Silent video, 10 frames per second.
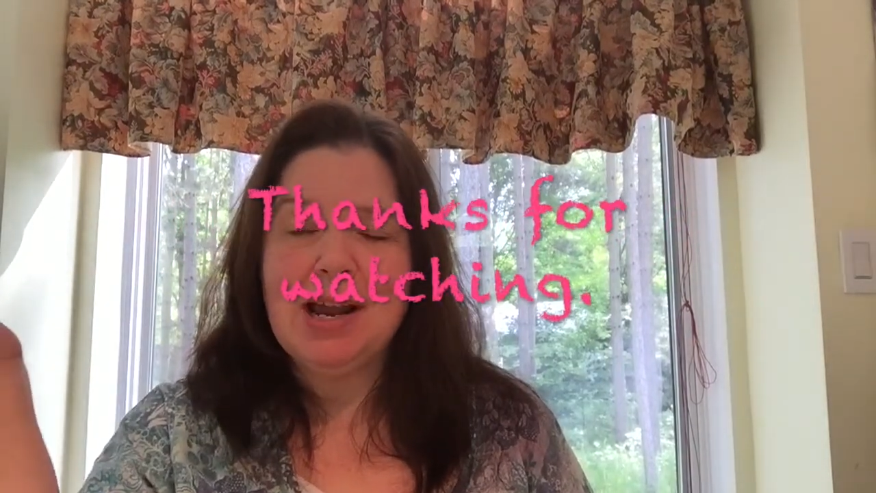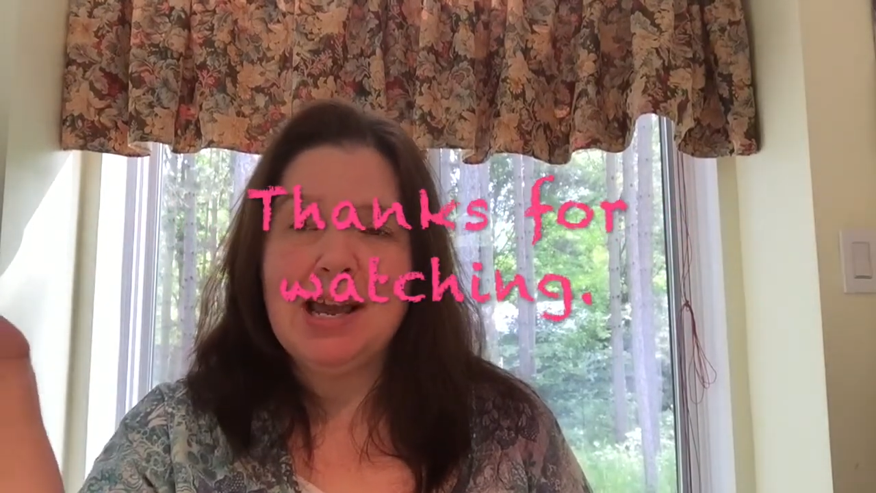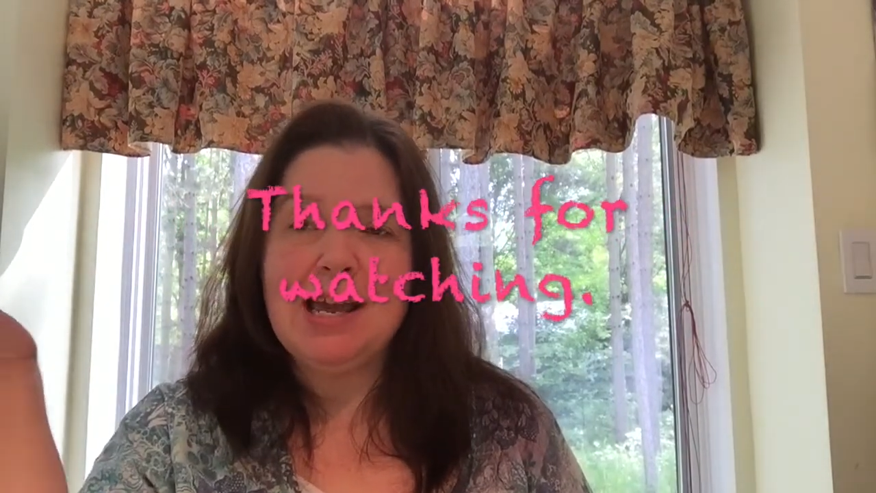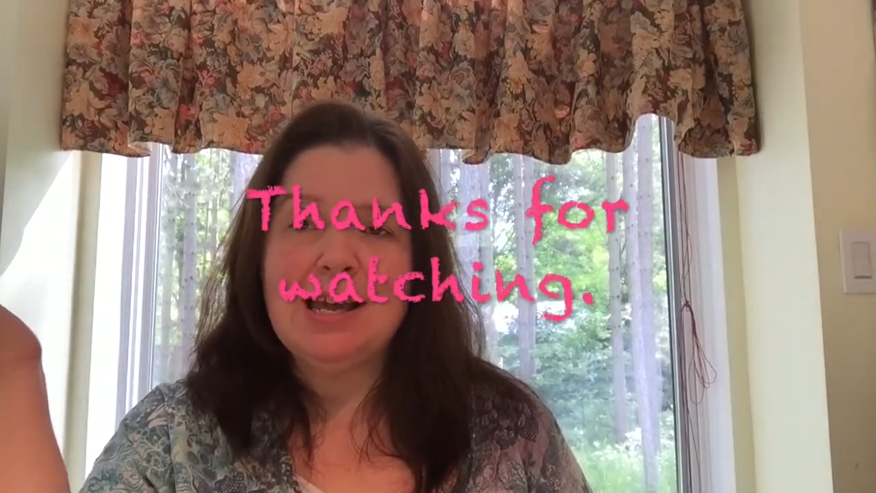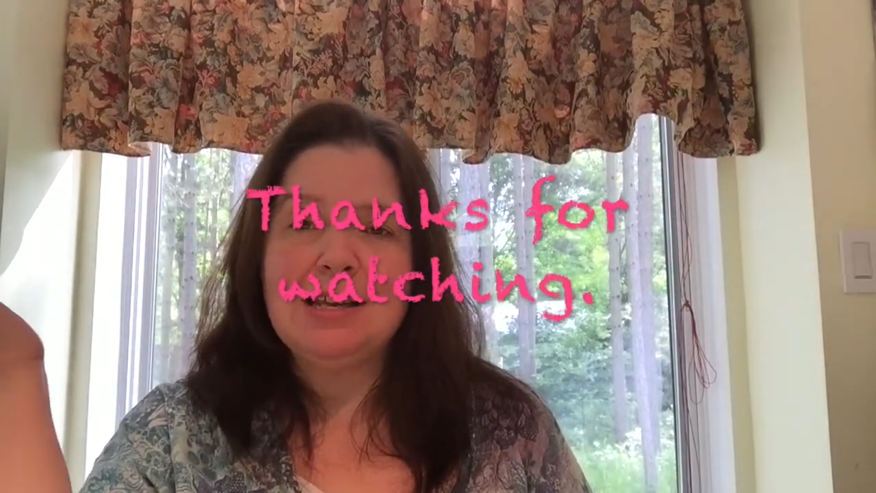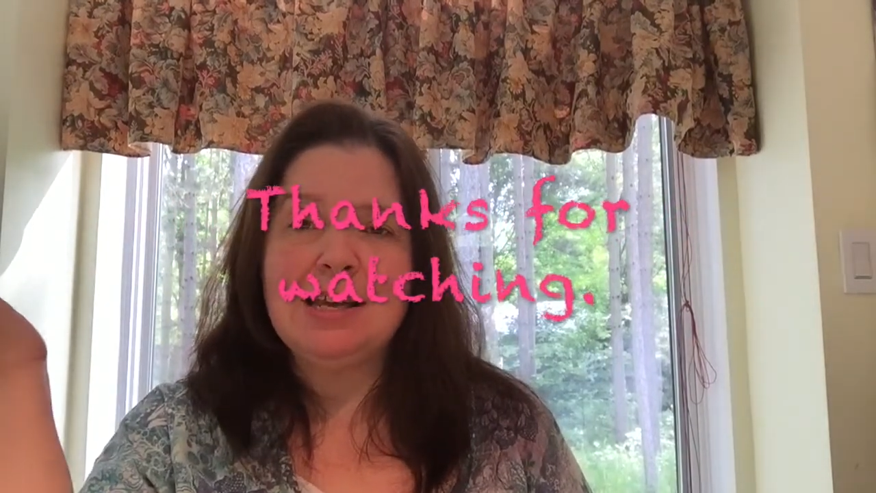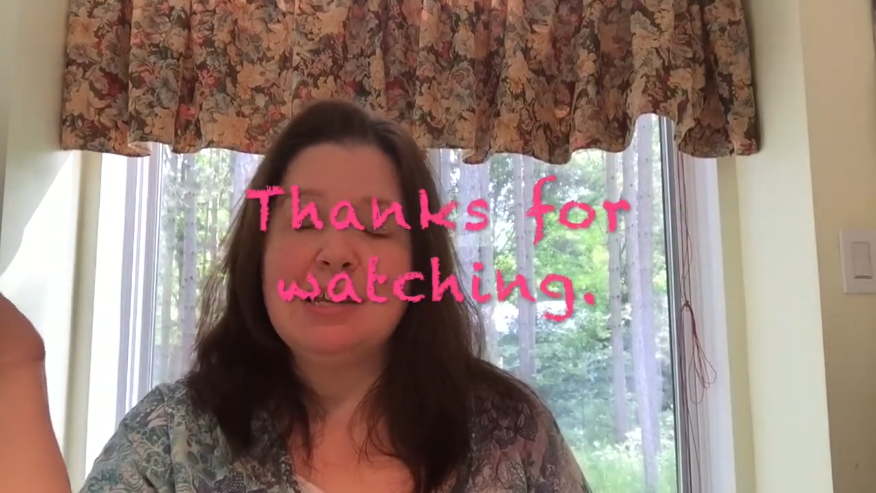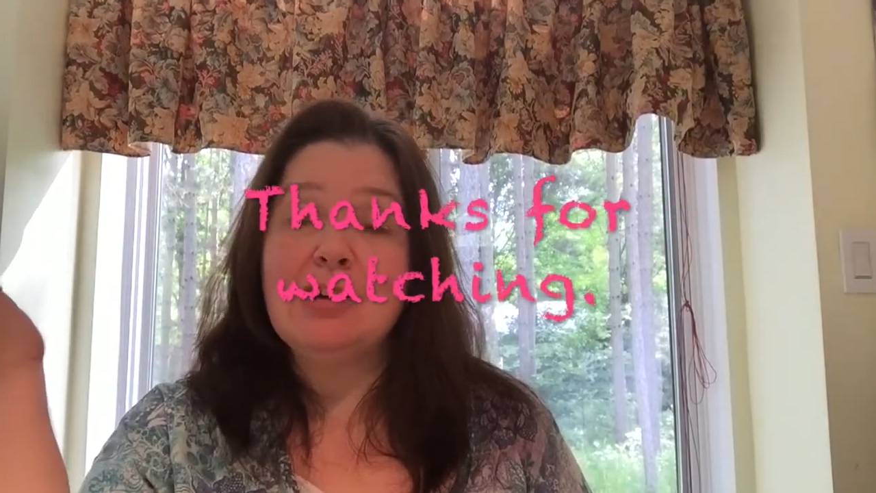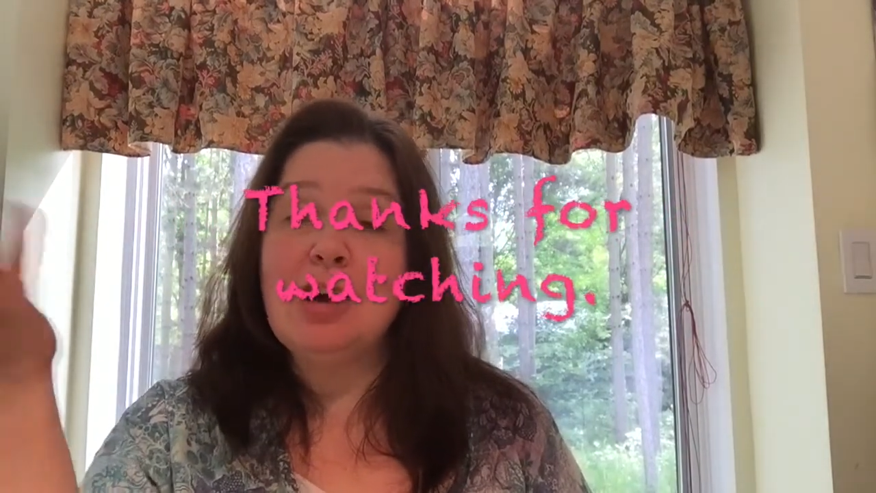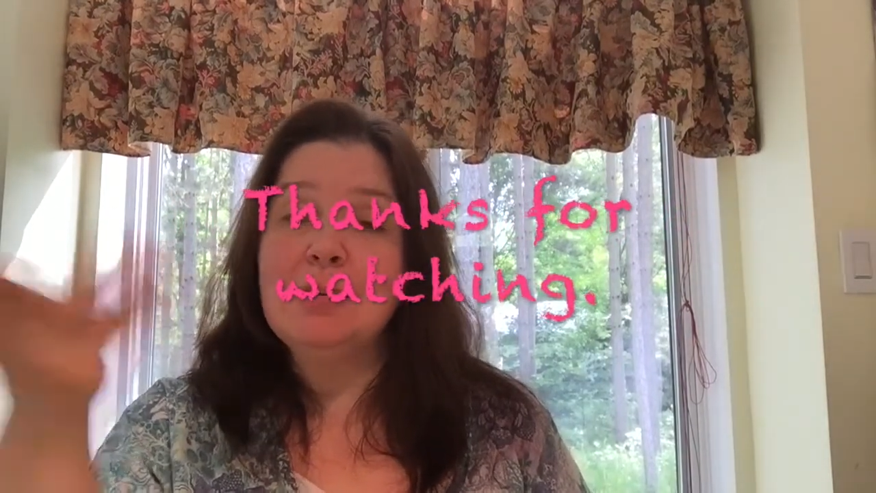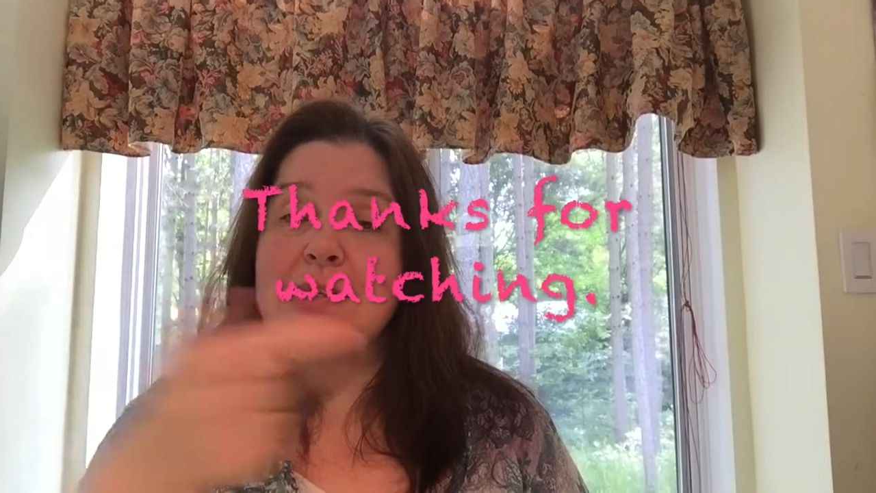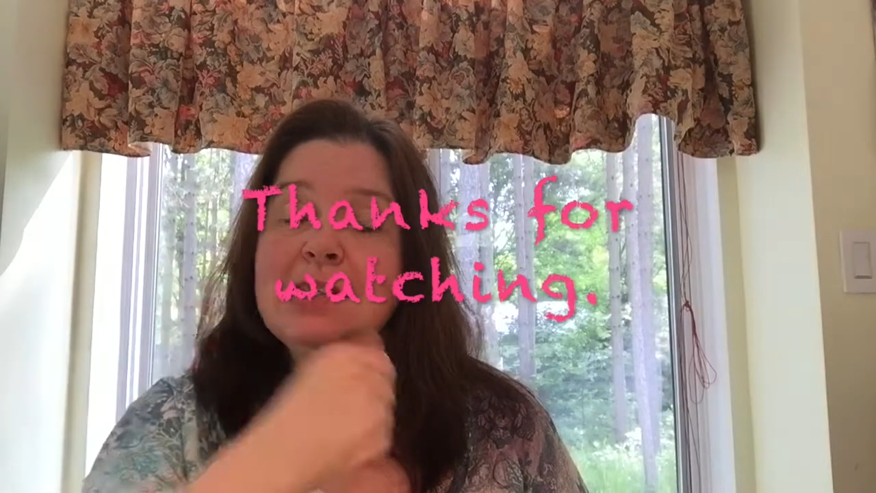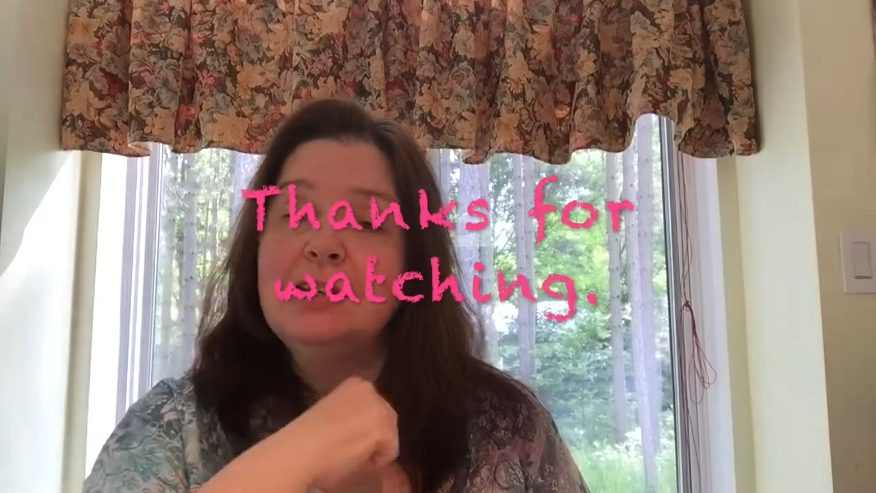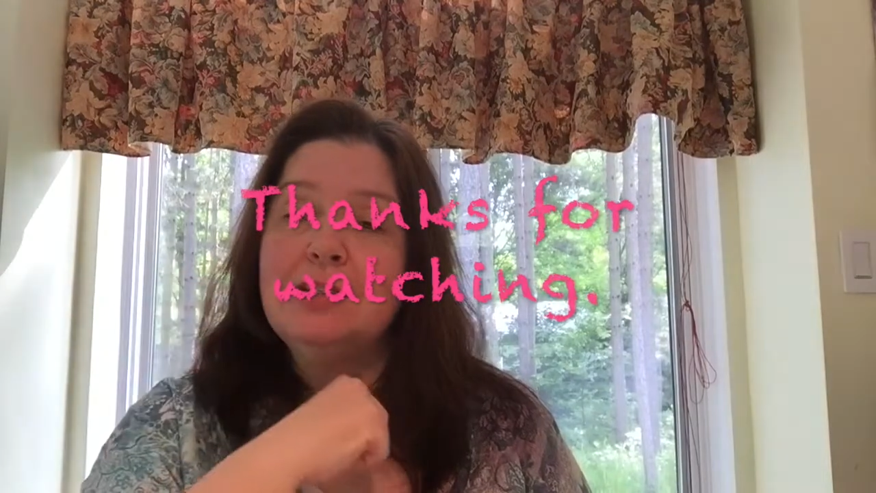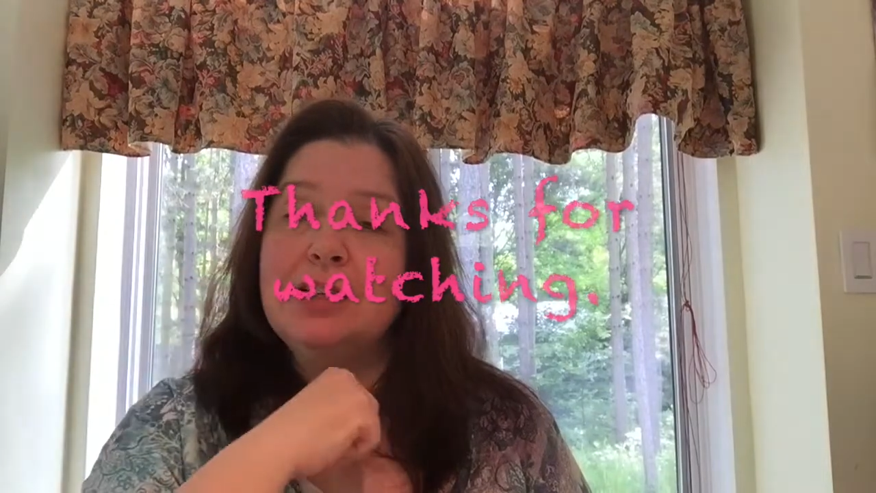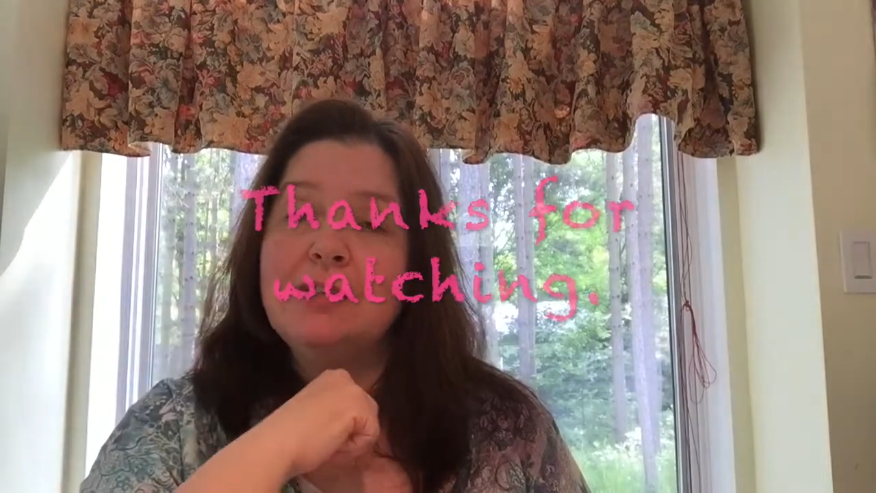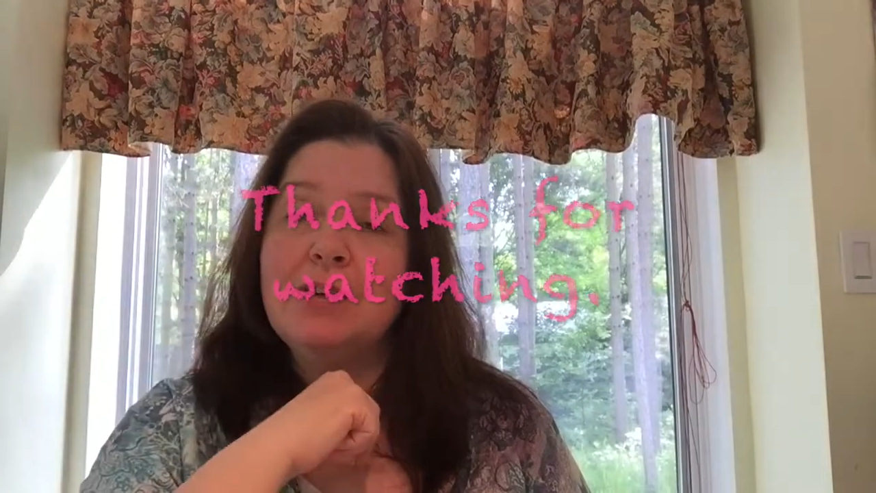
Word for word: and any comments that you leave,